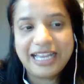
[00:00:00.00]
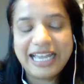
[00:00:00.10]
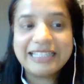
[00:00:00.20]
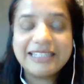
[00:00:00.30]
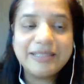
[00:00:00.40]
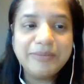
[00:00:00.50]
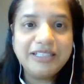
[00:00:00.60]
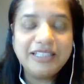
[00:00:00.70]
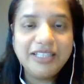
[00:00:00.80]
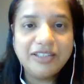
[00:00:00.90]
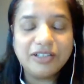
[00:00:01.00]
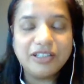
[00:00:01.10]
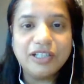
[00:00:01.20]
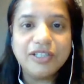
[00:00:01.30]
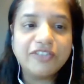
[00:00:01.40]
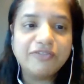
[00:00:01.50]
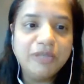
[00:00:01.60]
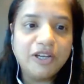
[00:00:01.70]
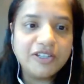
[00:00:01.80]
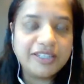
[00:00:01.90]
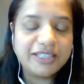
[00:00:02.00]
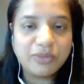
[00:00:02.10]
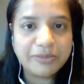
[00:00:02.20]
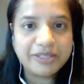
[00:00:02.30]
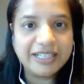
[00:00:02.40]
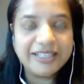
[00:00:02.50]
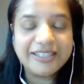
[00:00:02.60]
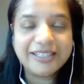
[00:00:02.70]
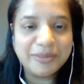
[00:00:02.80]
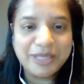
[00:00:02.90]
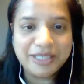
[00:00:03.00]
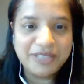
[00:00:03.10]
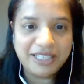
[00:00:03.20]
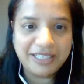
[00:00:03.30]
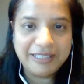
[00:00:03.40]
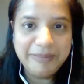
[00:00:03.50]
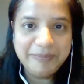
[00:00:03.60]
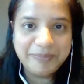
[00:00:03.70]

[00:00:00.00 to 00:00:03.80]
And similarly, there are lots of blogs and websites coming up daily.